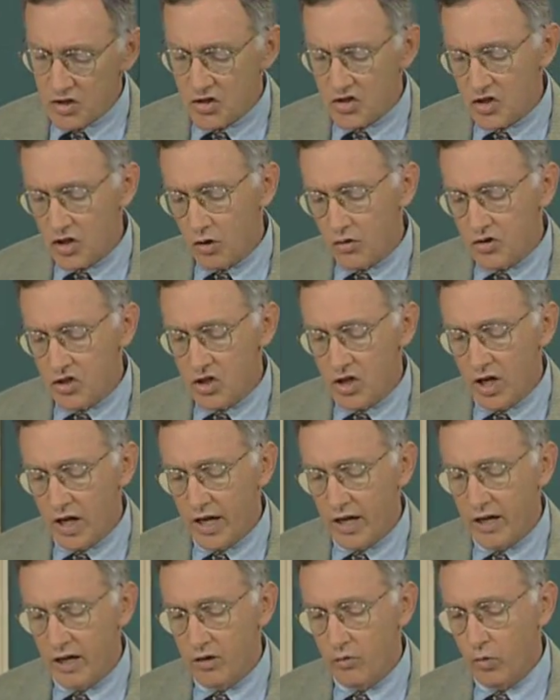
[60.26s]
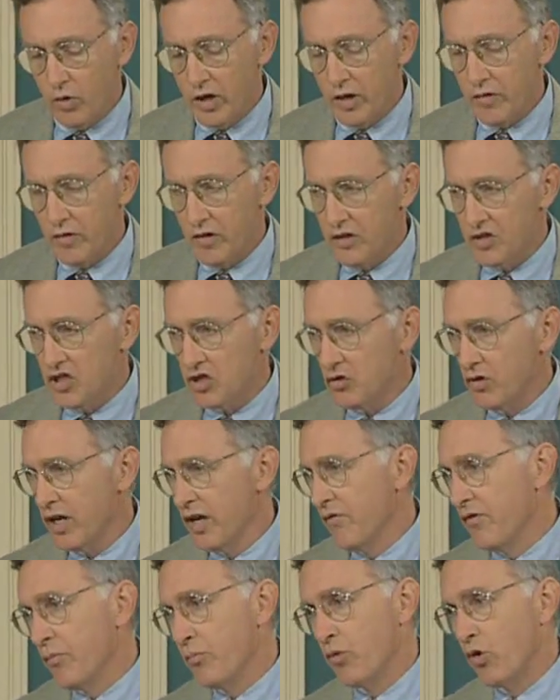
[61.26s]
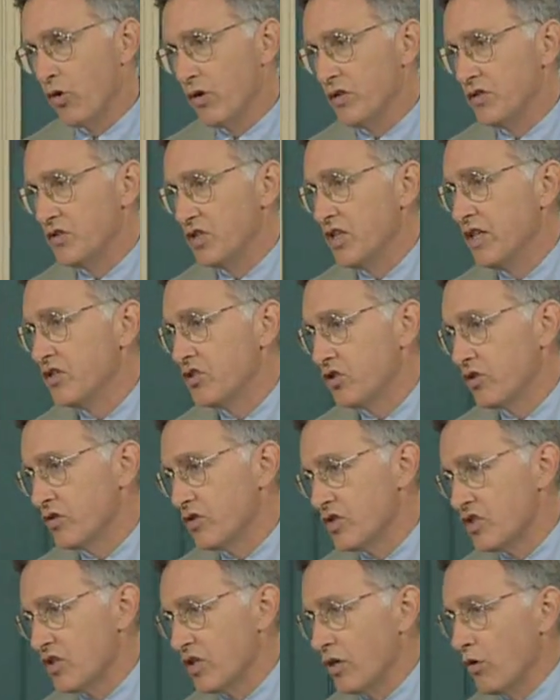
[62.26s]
is associated with a string of important teachers.